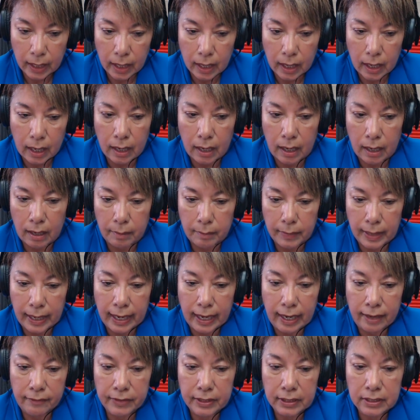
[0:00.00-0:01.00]
Um, I
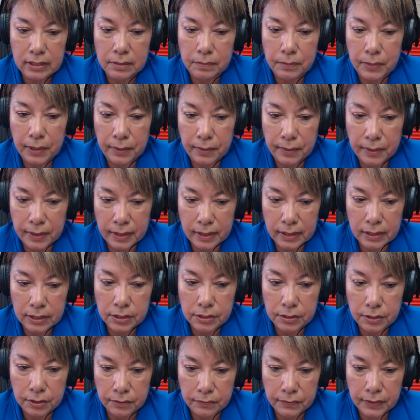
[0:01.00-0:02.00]
have experience
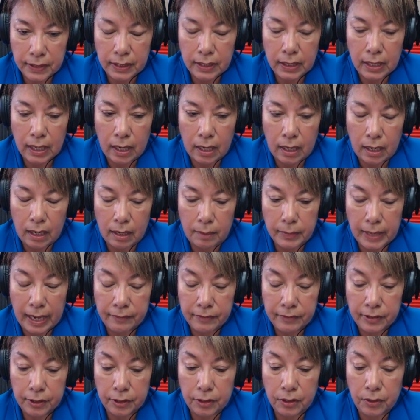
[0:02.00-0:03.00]
serving, um,
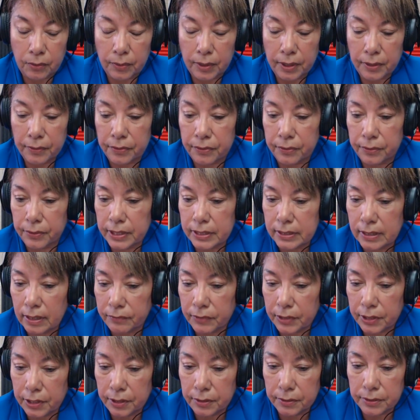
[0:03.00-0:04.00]
having a career of
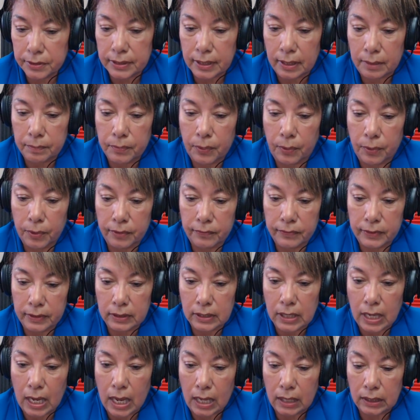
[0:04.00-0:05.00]
37 years at Porterville
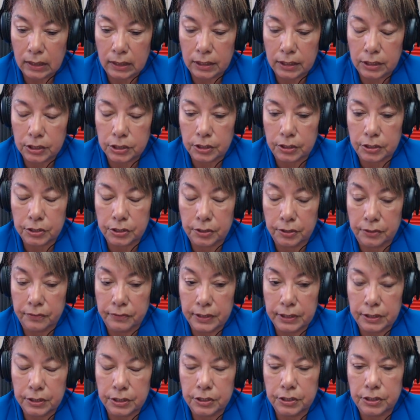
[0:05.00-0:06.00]
College, uh,
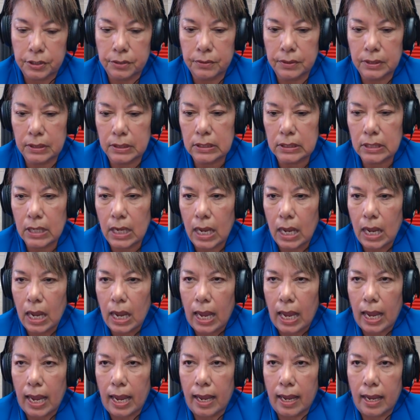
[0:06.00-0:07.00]
serving students
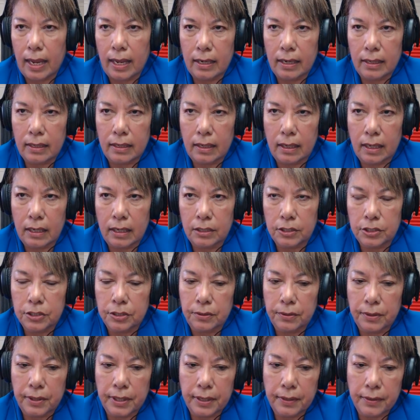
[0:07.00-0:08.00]
and
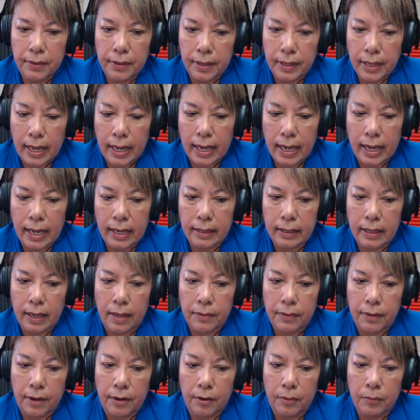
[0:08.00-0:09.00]
ensuring that
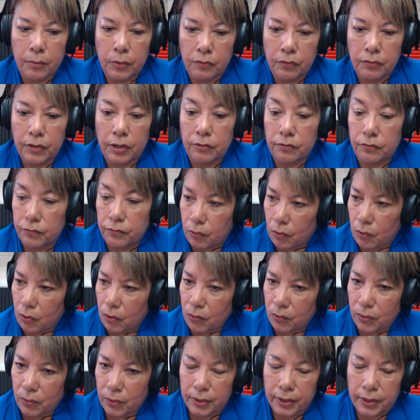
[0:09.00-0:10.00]
they are moving
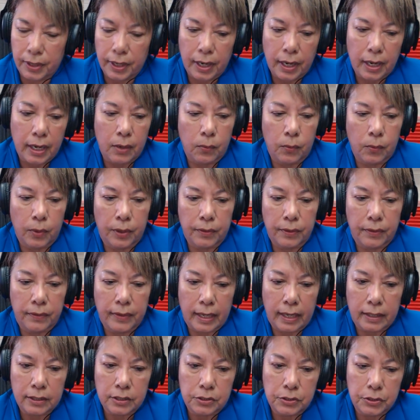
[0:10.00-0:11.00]
forward, whether
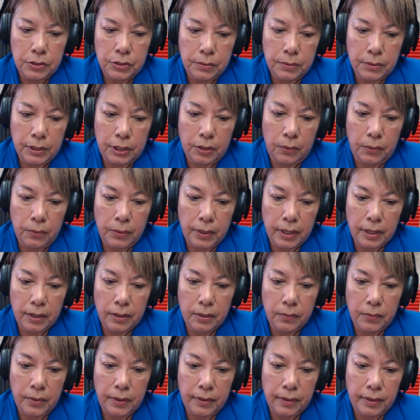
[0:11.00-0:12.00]
that's to a
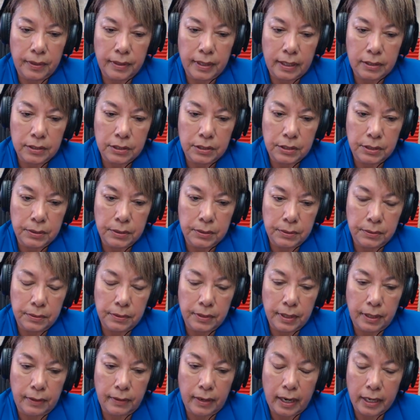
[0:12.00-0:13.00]
career, whether that's to
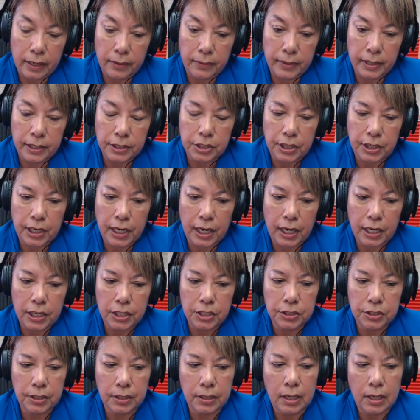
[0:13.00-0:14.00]
their higher
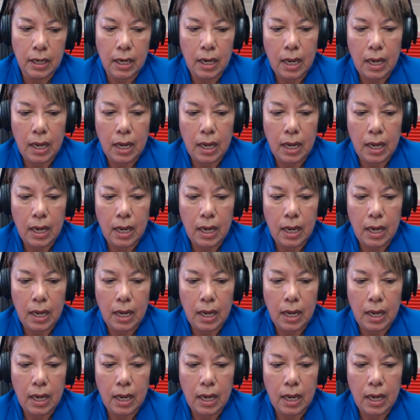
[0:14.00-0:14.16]
education.